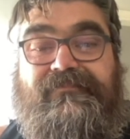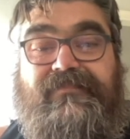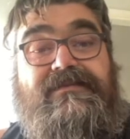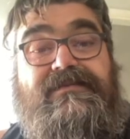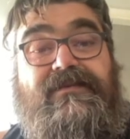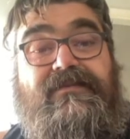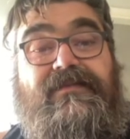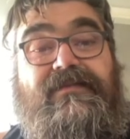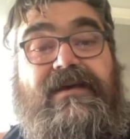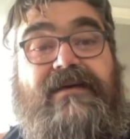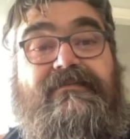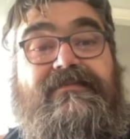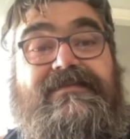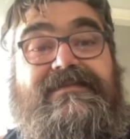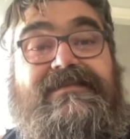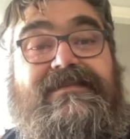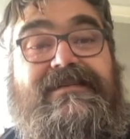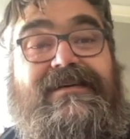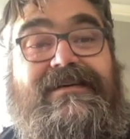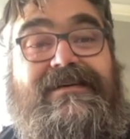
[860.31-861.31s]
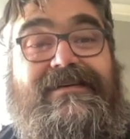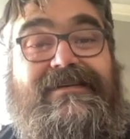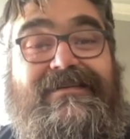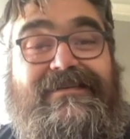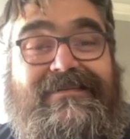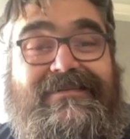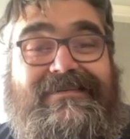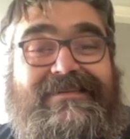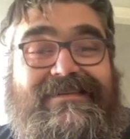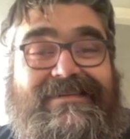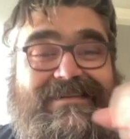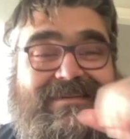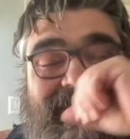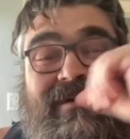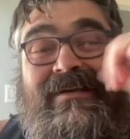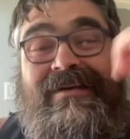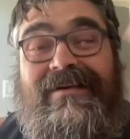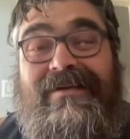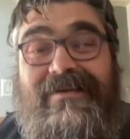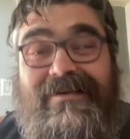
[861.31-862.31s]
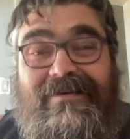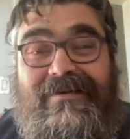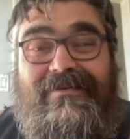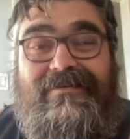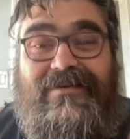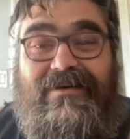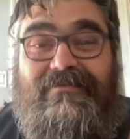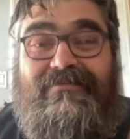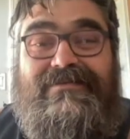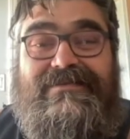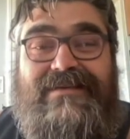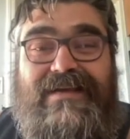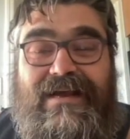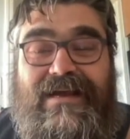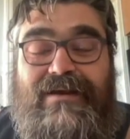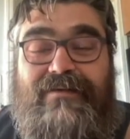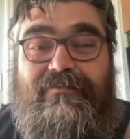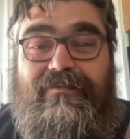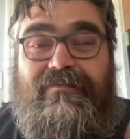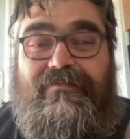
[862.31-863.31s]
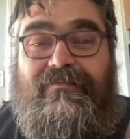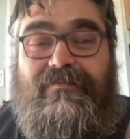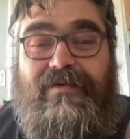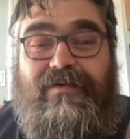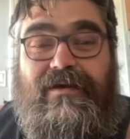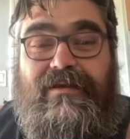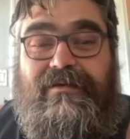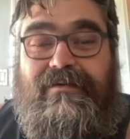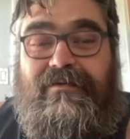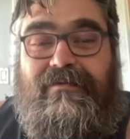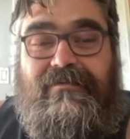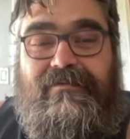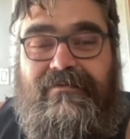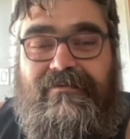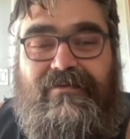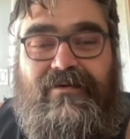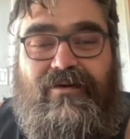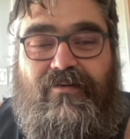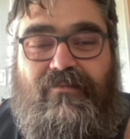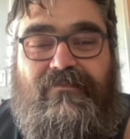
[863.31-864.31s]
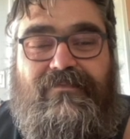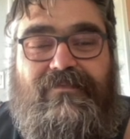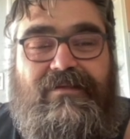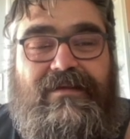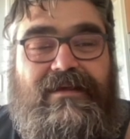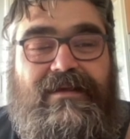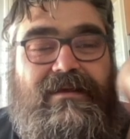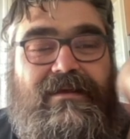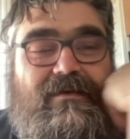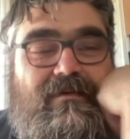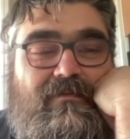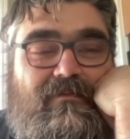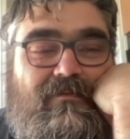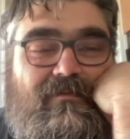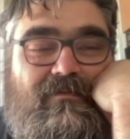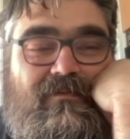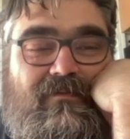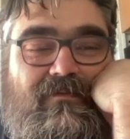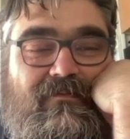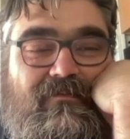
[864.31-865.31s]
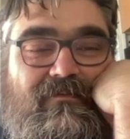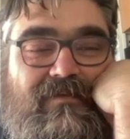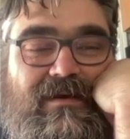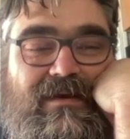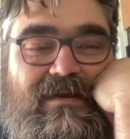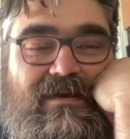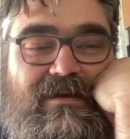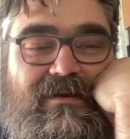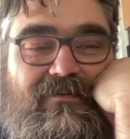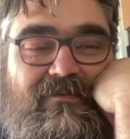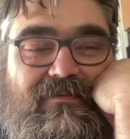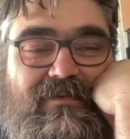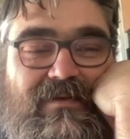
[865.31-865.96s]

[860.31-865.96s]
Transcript: So that was that was kind of a fun, hopefully, little video